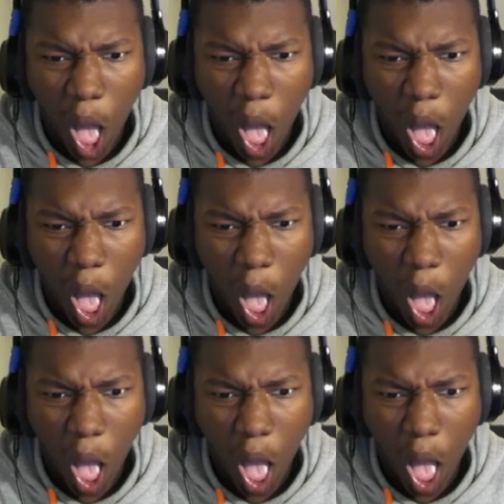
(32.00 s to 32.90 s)

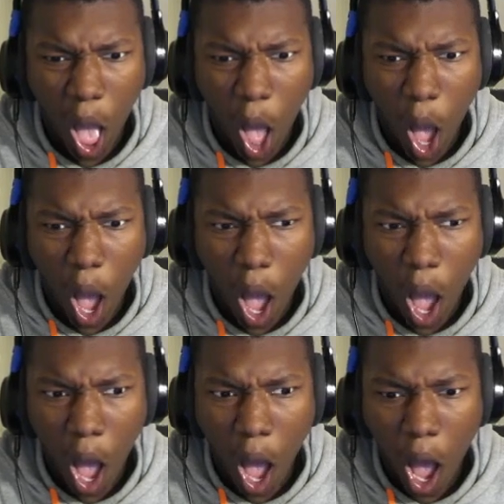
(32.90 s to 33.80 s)

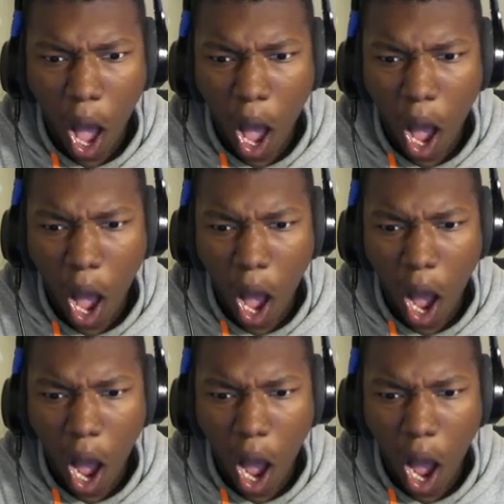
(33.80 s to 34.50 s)
(silence)